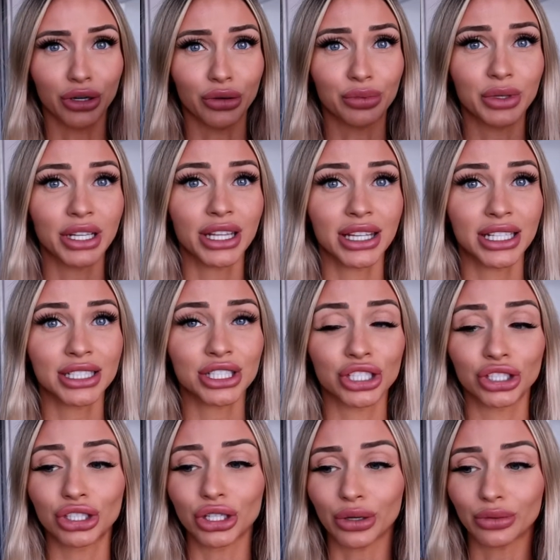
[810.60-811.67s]
opening this,
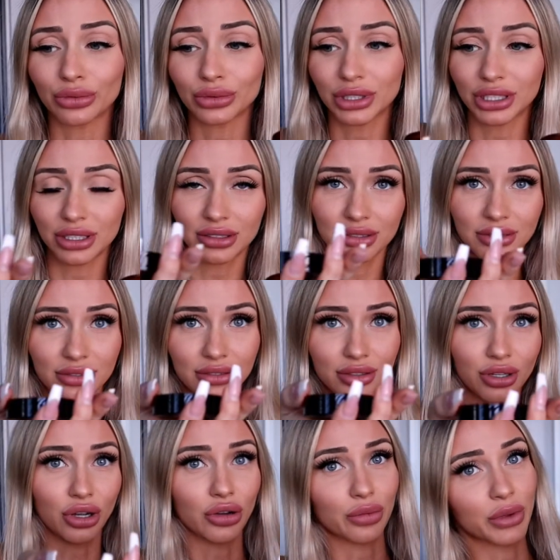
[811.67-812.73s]
don't
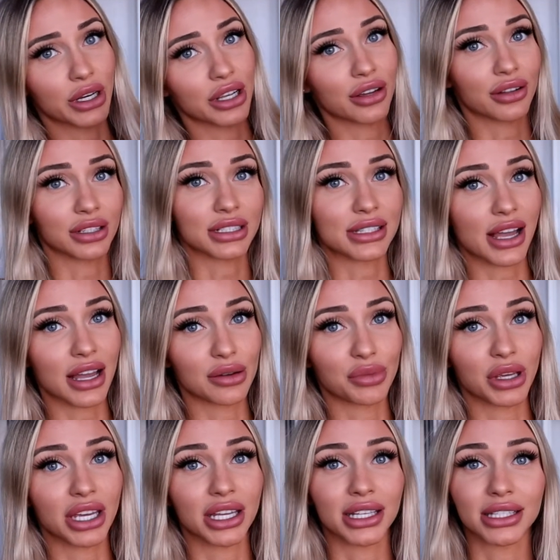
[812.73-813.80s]
open it on the side
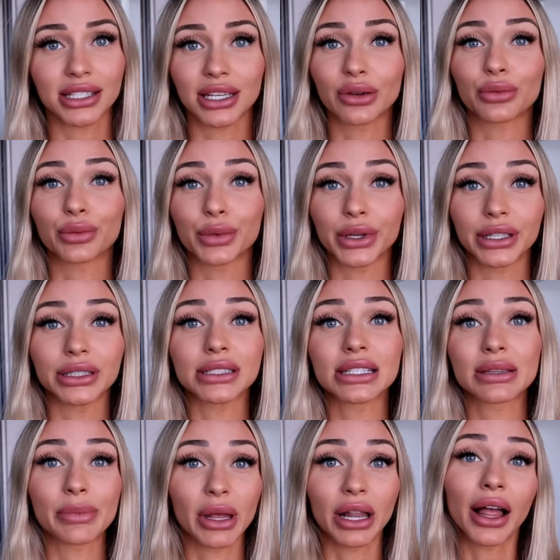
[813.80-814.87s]
because it will
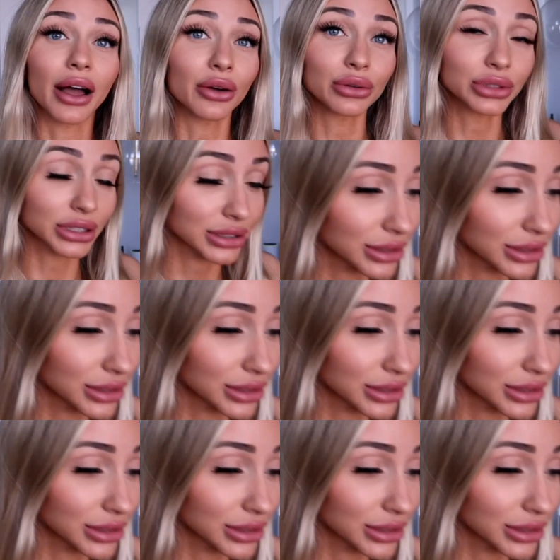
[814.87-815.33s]
spill out.